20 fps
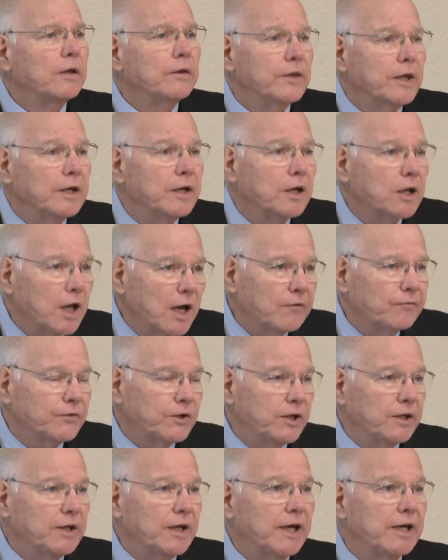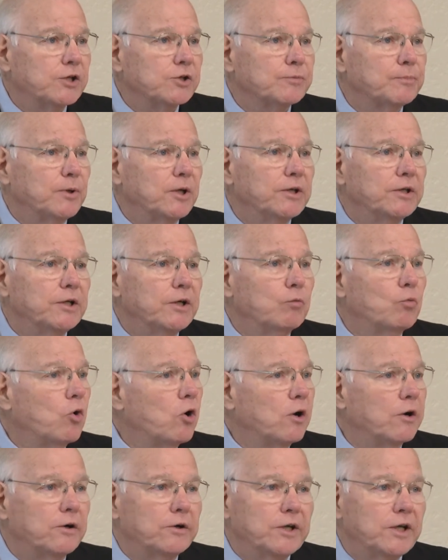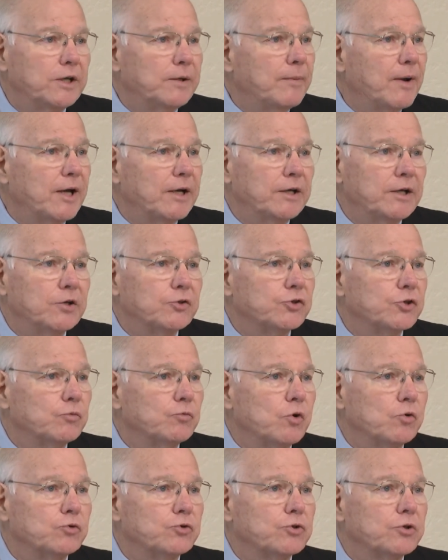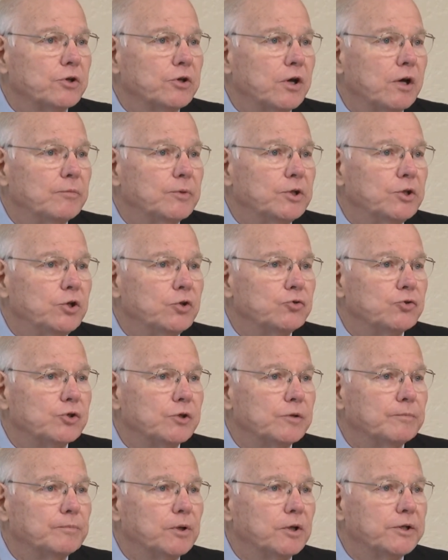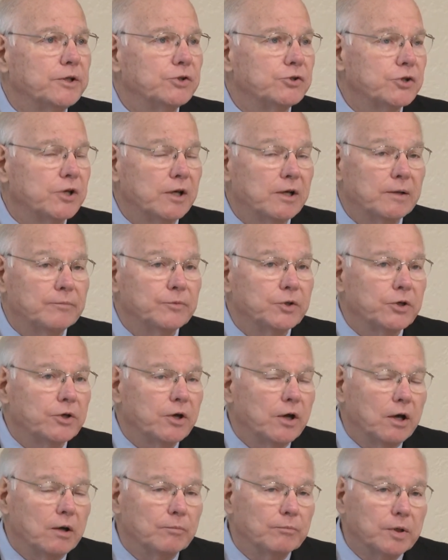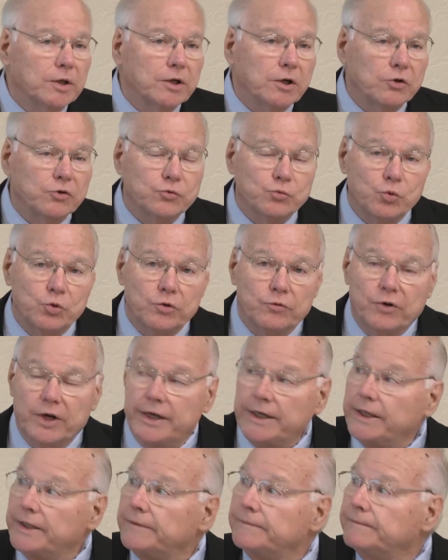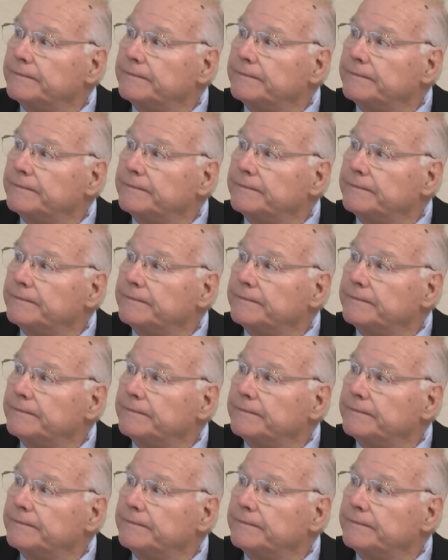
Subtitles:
that Lufkin has plenty of water, and anybody else that wants to come and use it, please tell them to come, because we're ready.